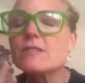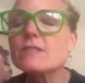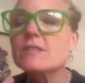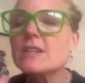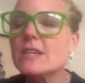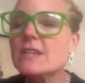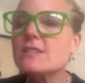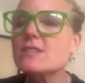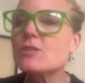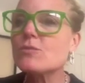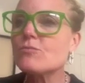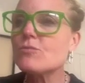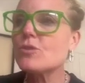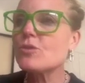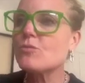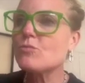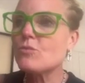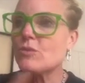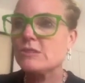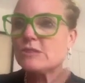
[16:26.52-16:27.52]
theatre
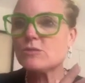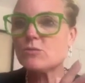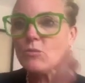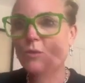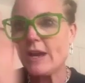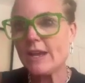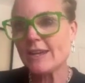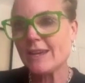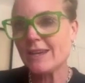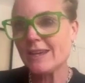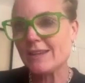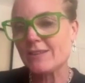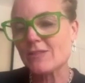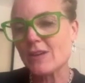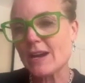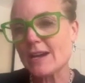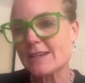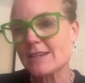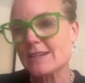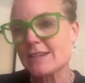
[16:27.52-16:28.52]
route was a way in
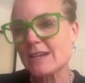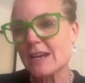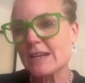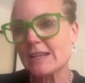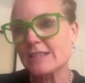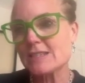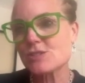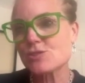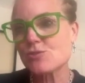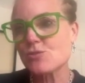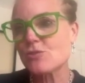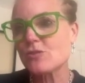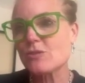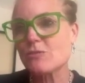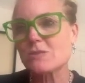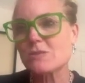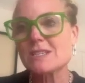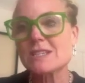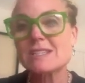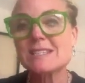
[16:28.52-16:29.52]
that I saw that
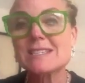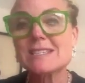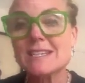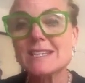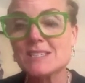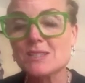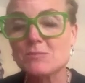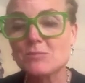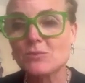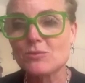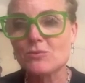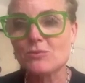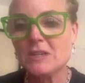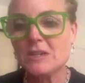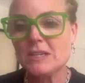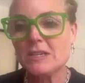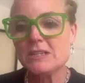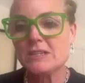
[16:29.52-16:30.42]
was accessible.